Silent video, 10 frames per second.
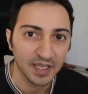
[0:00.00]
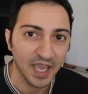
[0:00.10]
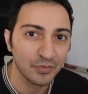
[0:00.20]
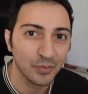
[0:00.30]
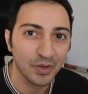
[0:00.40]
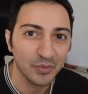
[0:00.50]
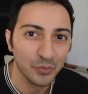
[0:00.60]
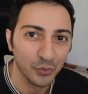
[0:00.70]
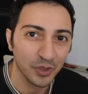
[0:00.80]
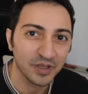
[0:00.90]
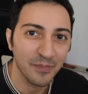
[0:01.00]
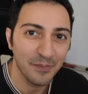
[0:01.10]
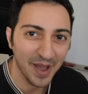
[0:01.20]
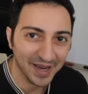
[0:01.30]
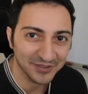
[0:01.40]
Hey everyone, welcome
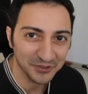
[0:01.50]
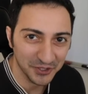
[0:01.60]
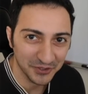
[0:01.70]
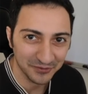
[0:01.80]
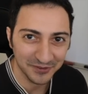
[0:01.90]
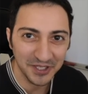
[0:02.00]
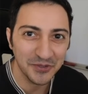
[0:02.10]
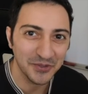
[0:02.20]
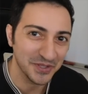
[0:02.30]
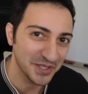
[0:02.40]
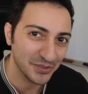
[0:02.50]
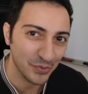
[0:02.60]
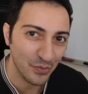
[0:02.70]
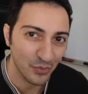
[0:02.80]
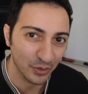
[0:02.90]
back to another video. In
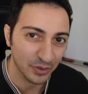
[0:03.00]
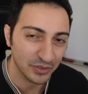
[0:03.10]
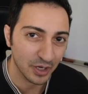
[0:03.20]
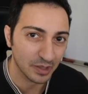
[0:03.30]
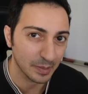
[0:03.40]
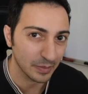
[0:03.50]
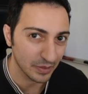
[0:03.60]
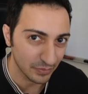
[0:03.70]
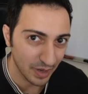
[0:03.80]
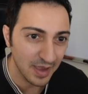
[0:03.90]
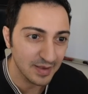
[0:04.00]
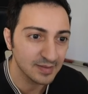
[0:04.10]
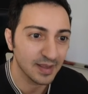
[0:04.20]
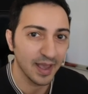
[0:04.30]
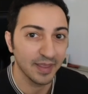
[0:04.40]
this one, we're going to talk about
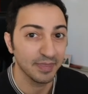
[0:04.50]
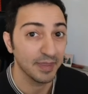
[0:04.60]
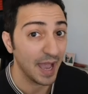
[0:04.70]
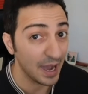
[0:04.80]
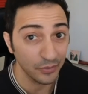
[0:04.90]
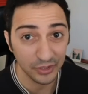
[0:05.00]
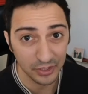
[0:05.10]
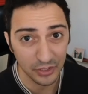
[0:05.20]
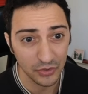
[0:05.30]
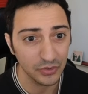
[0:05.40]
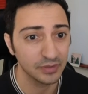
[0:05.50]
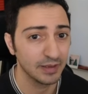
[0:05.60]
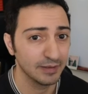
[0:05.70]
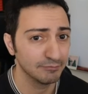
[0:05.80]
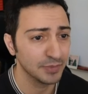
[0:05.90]
arrays and how they're
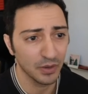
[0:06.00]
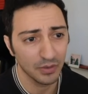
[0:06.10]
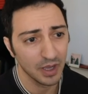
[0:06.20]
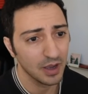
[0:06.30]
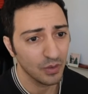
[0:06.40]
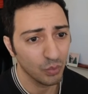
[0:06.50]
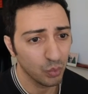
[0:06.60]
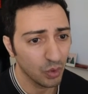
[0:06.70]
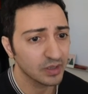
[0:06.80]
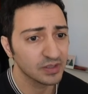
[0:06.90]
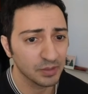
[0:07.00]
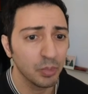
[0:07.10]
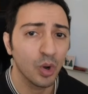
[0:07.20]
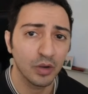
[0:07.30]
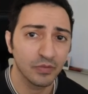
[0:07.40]
used and, you know, what is the
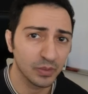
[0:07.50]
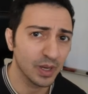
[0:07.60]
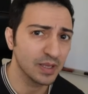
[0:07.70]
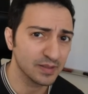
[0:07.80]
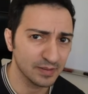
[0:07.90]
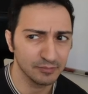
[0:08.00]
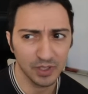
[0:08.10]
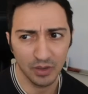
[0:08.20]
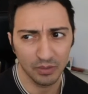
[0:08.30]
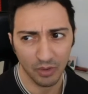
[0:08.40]
point of arrays and, you know,